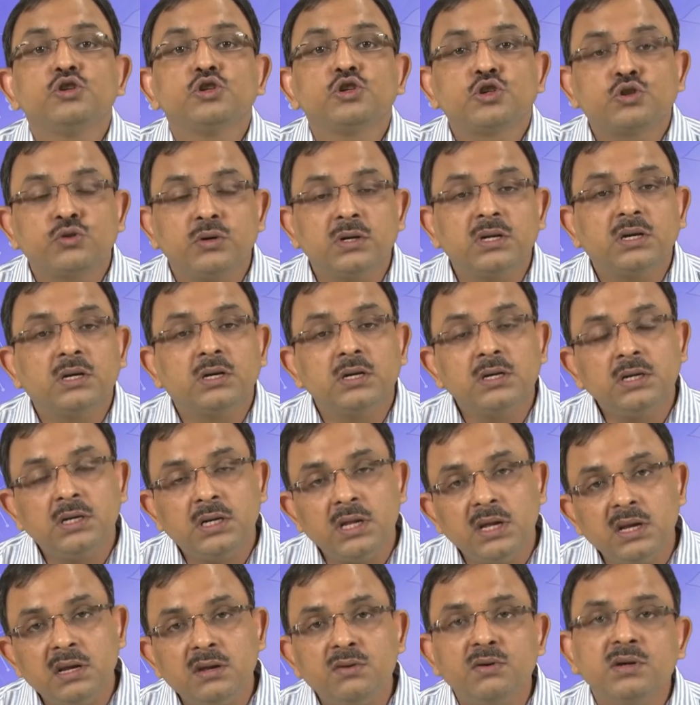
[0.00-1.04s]
should
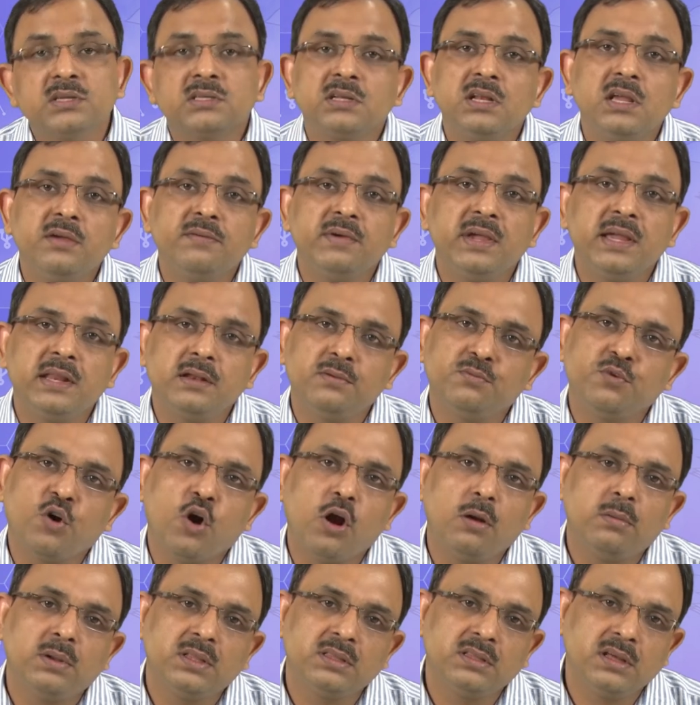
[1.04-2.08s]
continuously be
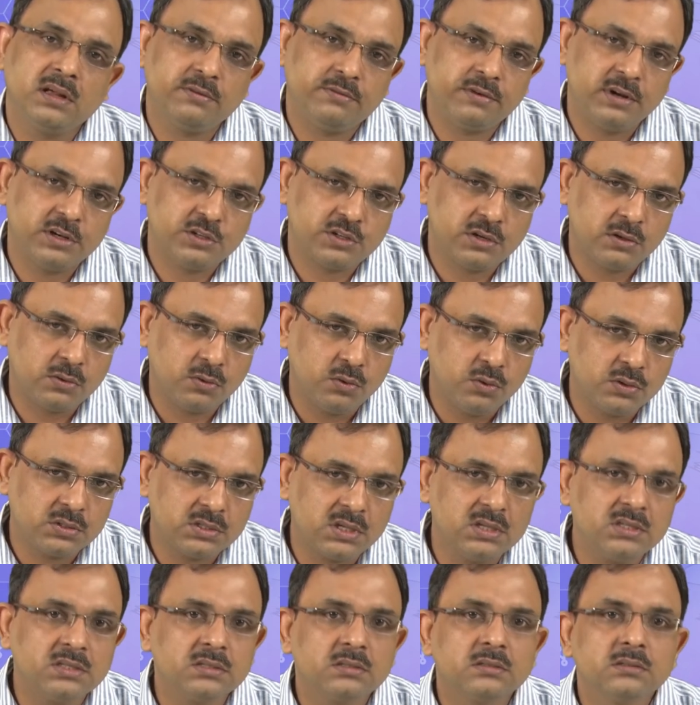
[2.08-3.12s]
involved in the refresher
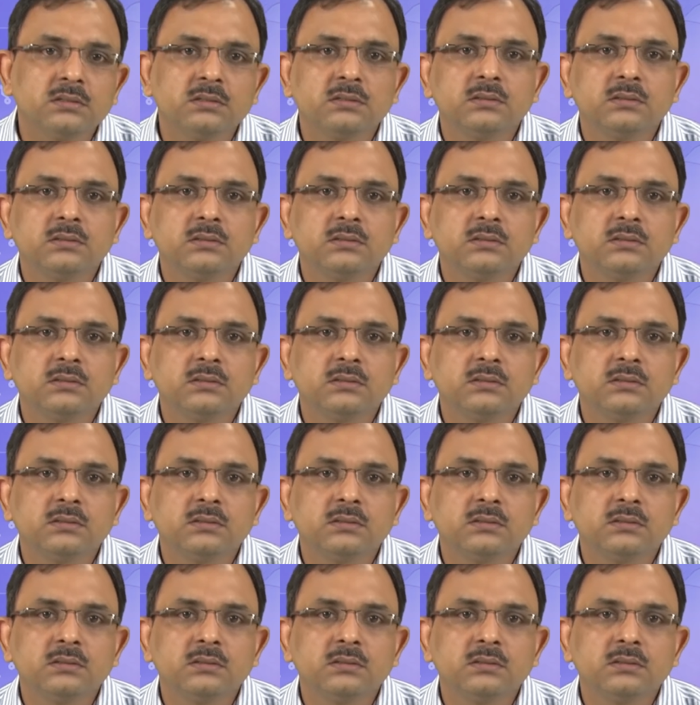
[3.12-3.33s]
courses.